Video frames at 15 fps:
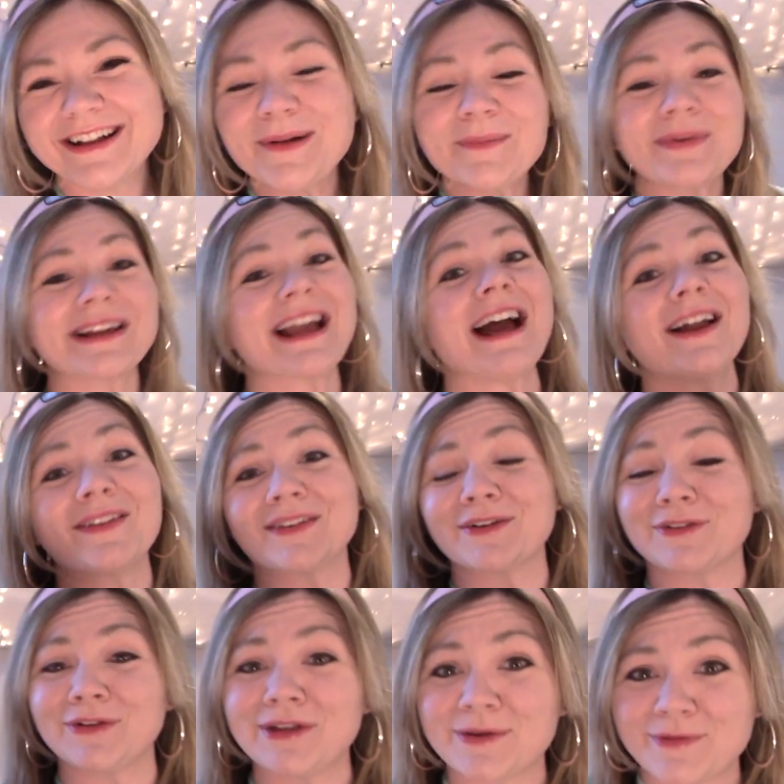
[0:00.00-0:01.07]
But guys,
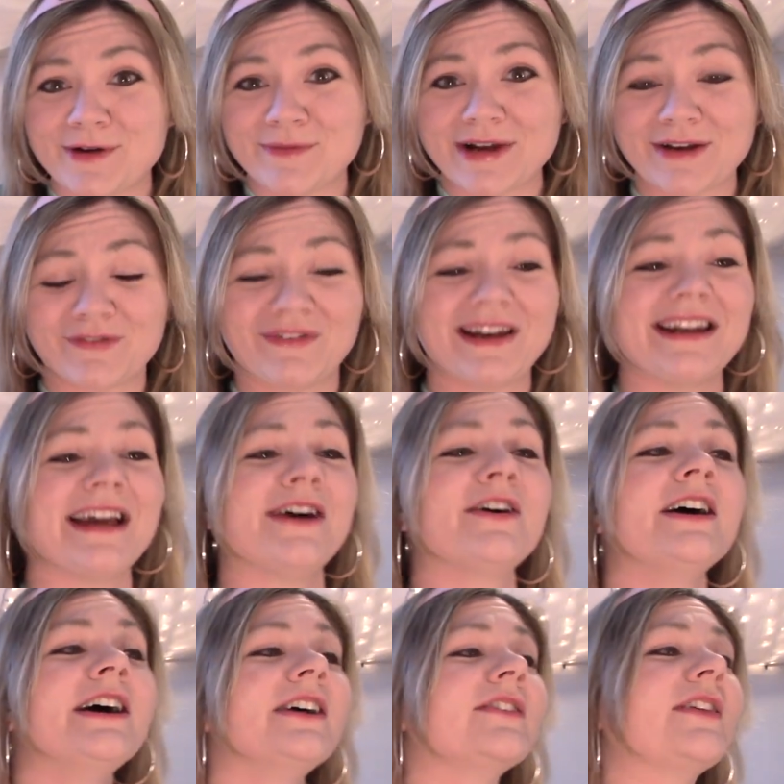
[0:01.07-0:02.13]
there's only one way to find out.
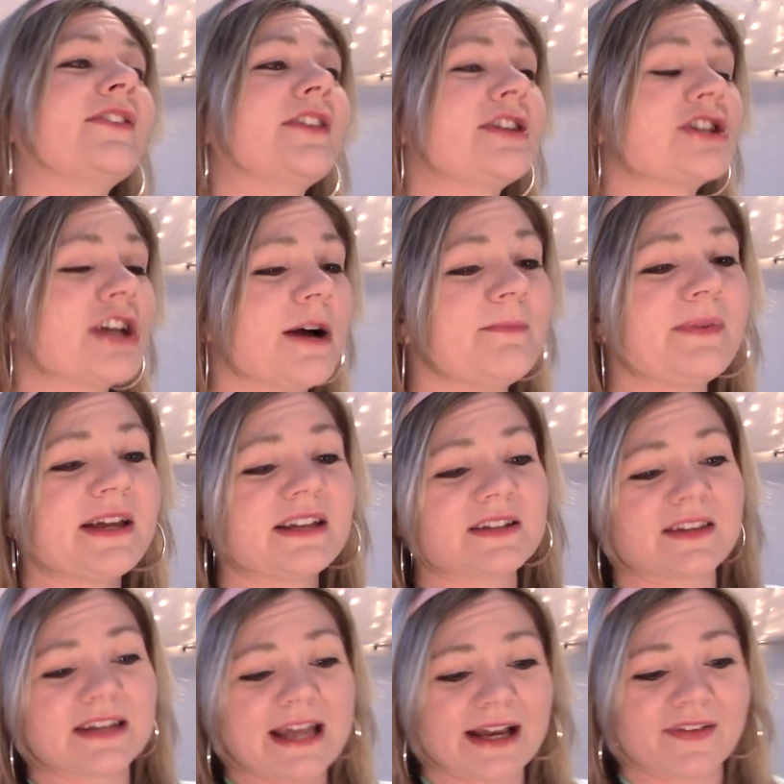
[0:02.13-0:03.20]
This is to jump into
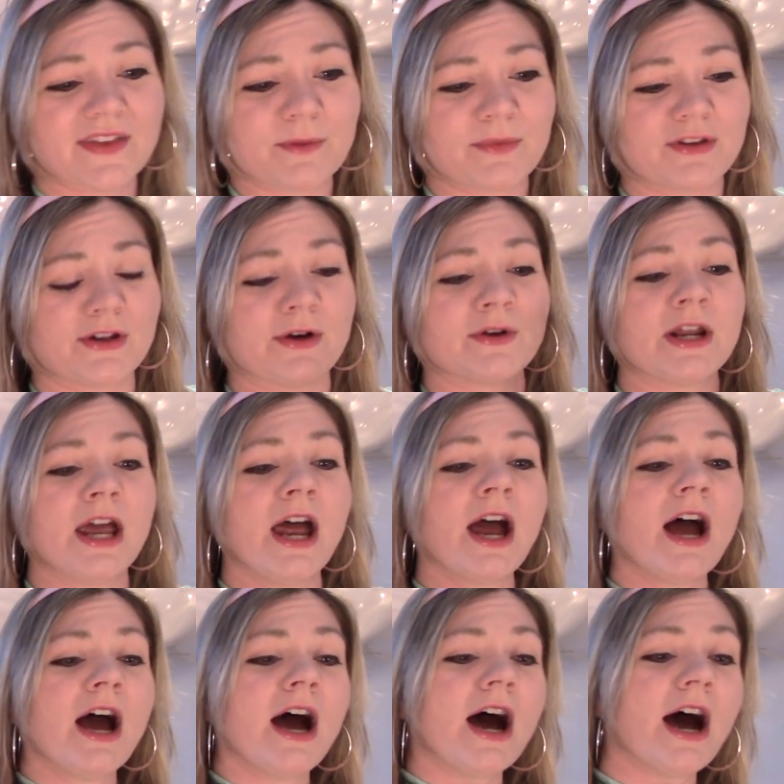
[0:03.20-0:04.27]
the next episode
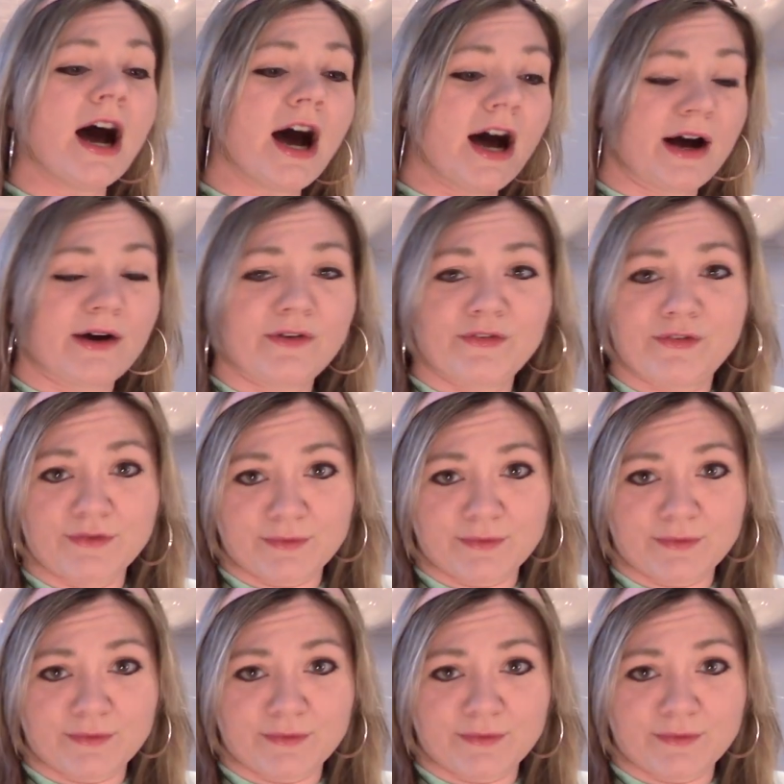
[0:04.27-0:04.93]
of